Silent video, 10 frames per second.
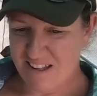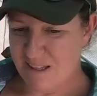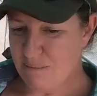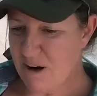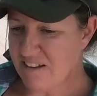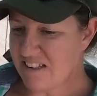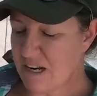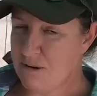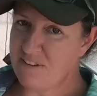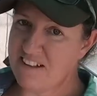The part that's
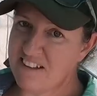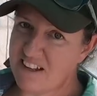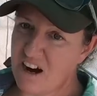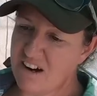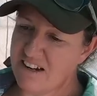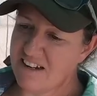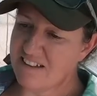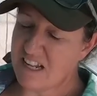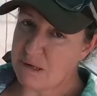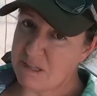going to be facing the garden
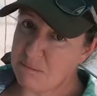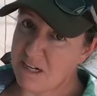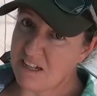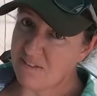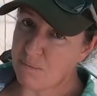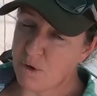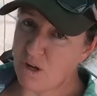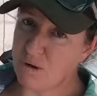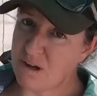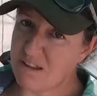is going to be the middle of the
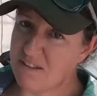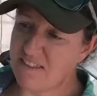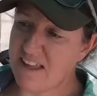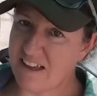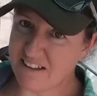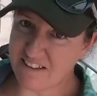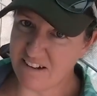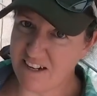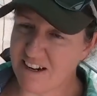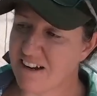pole rather than the
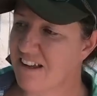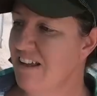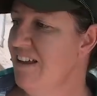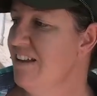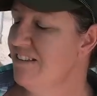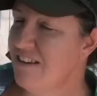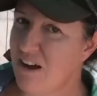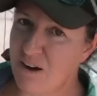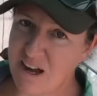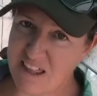exterior,
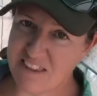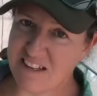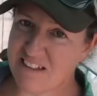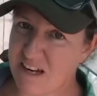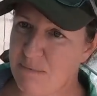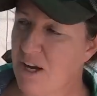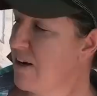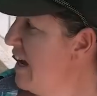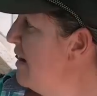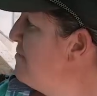so I think it's going to be
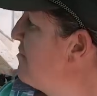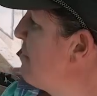okay.